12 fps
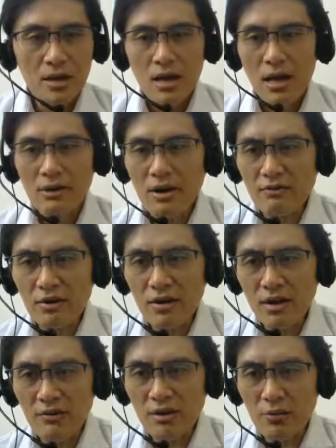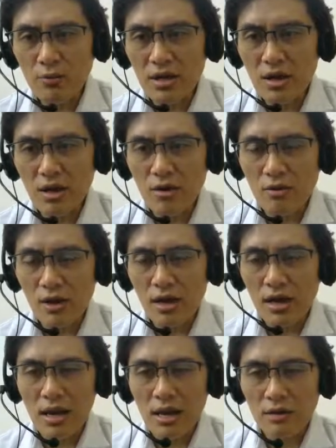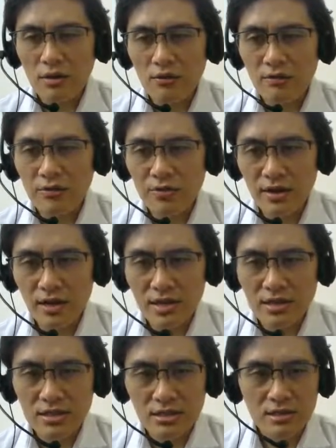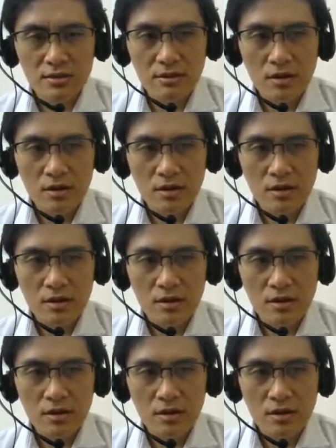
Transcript: However, now that we know a lot of things,